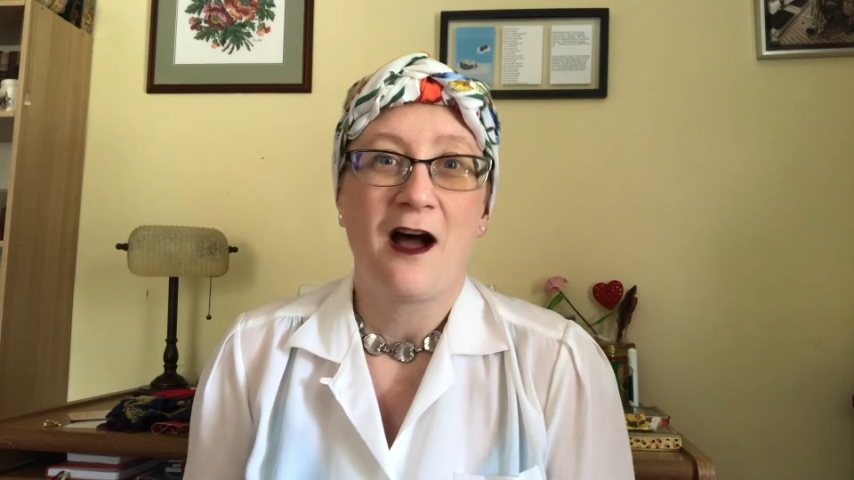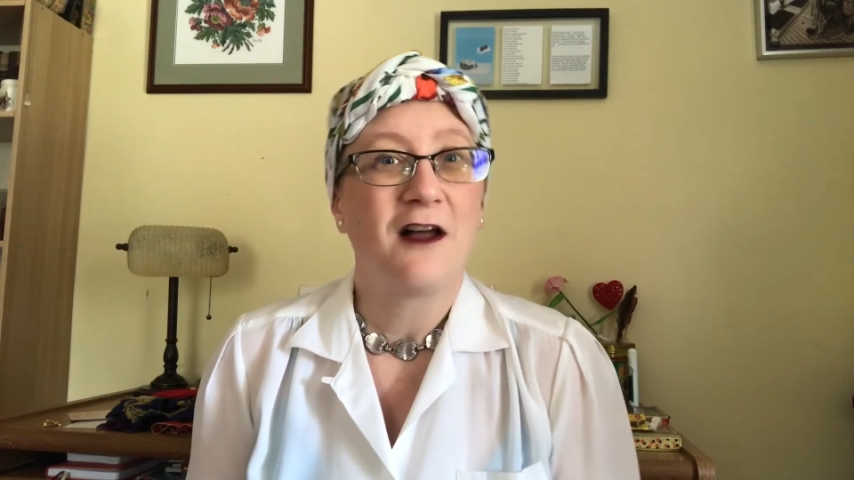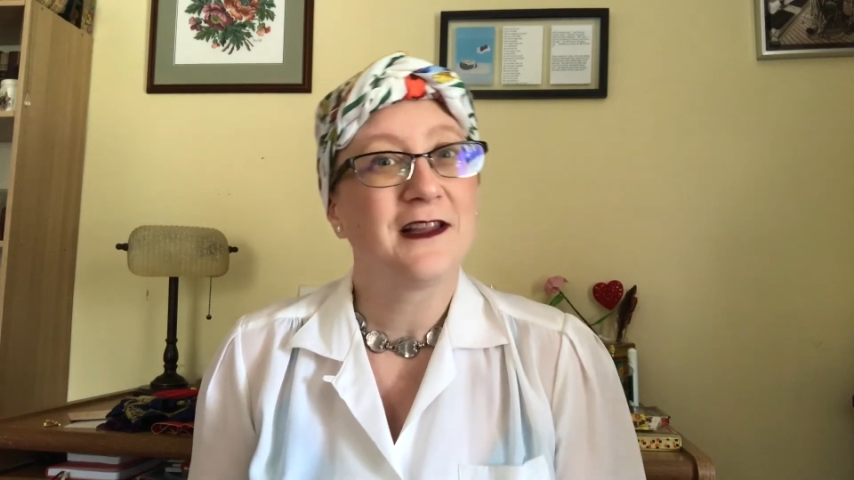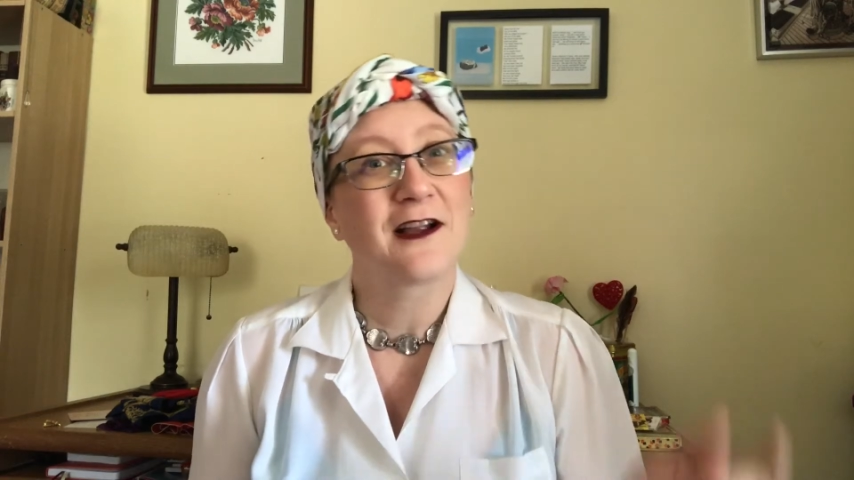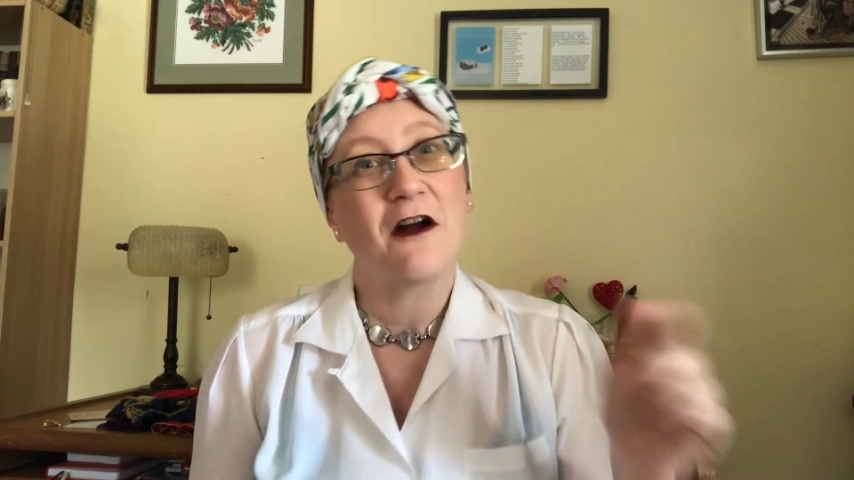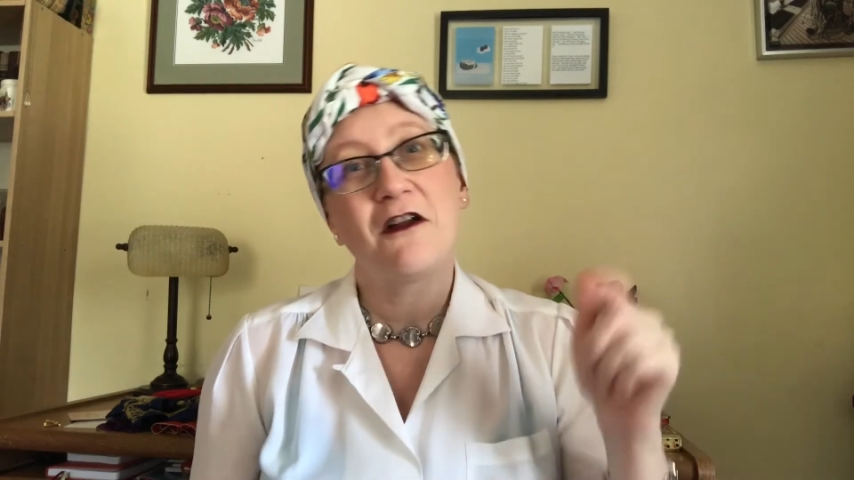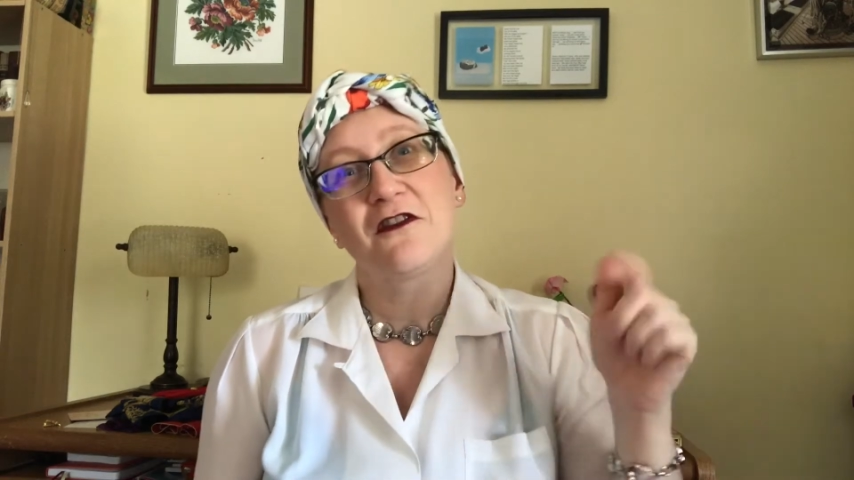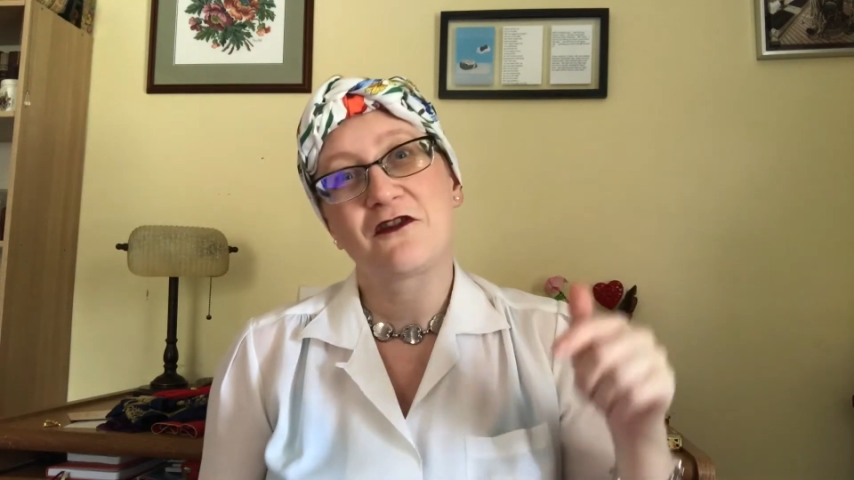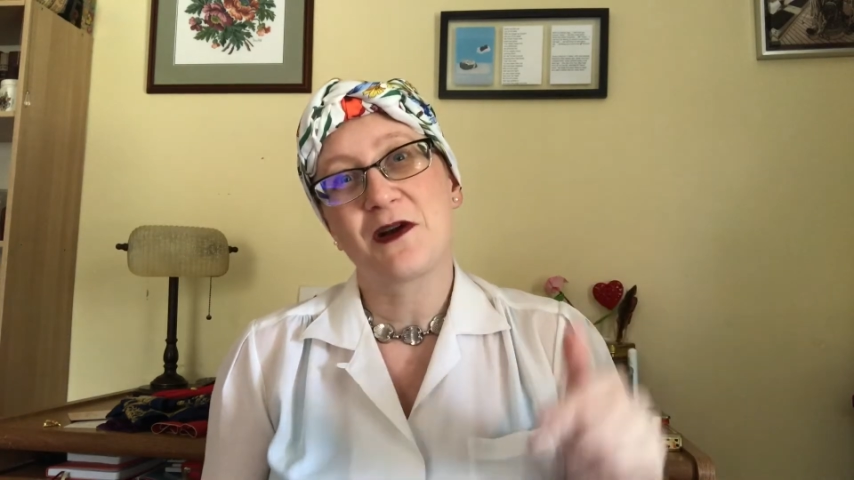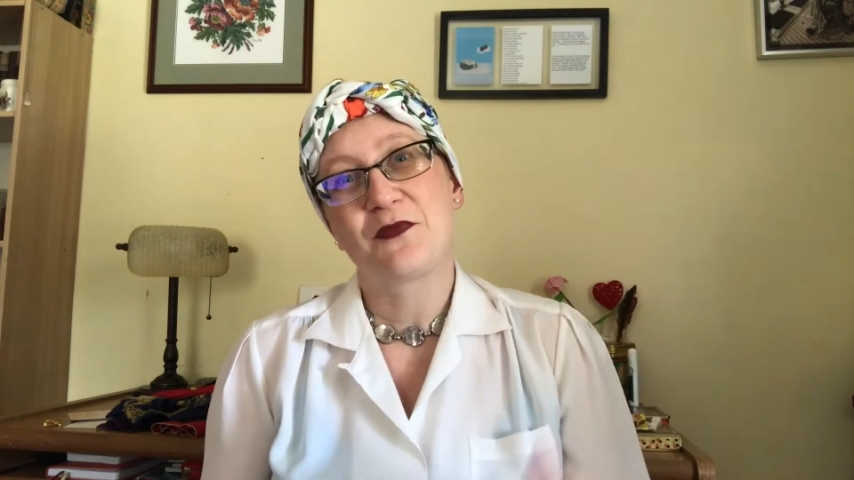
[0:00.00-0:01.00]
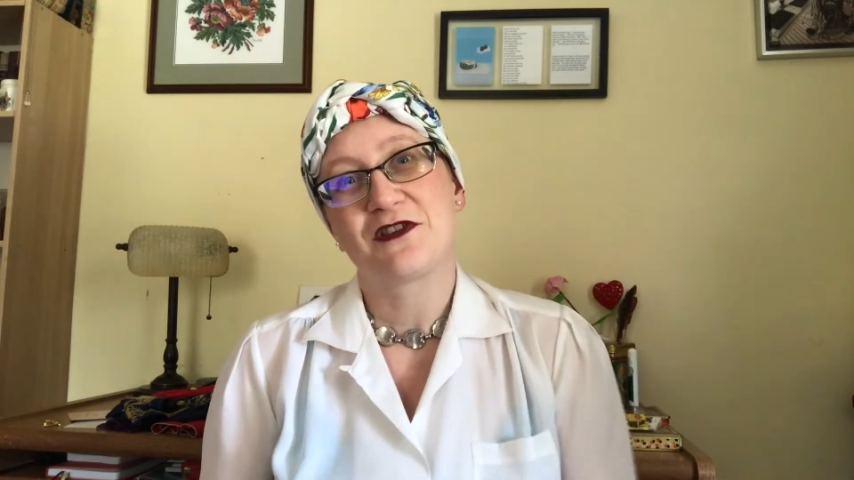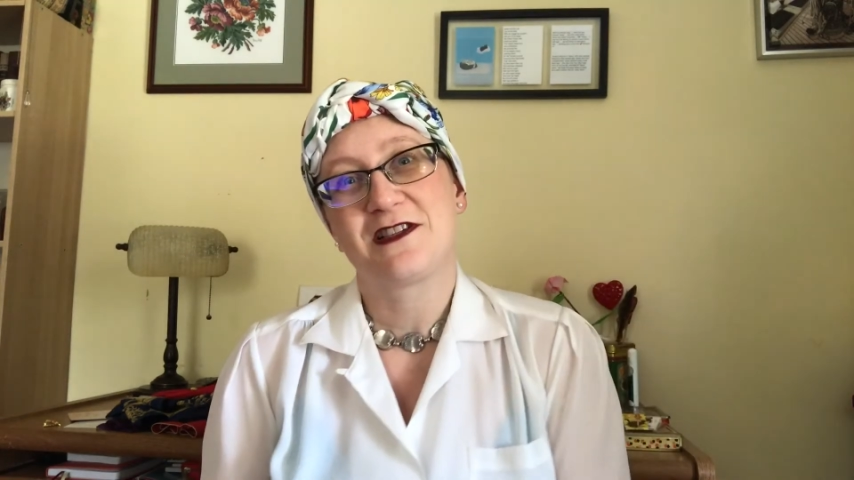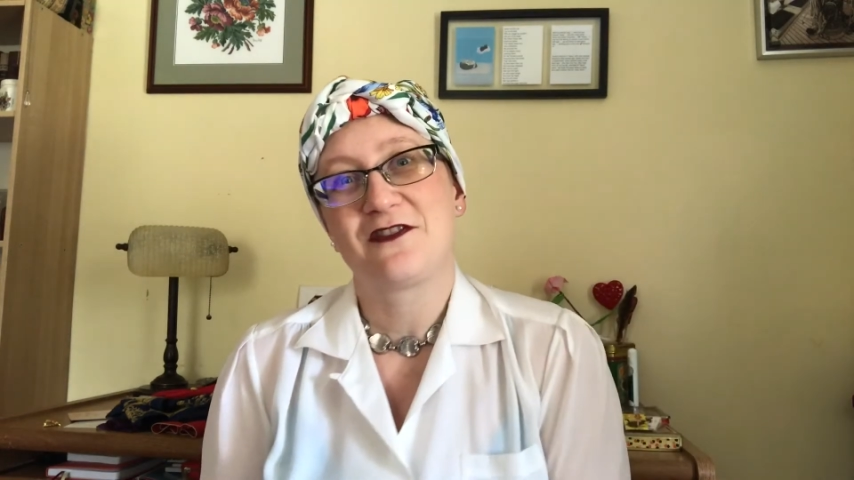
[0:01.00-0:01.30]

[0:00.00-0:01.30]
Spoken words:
I'll link all of Redbird's